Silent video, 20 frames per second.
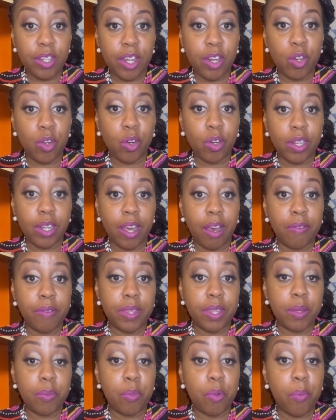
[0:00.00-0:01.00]
and not
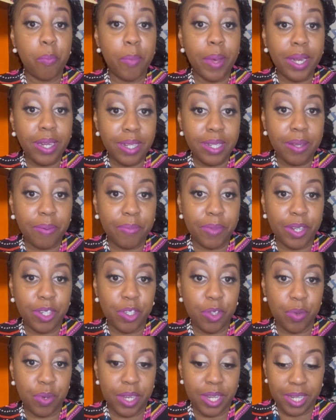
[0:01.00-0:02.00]
having the momentum
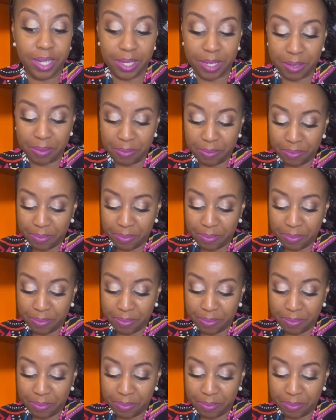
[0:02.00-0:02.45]
that you need.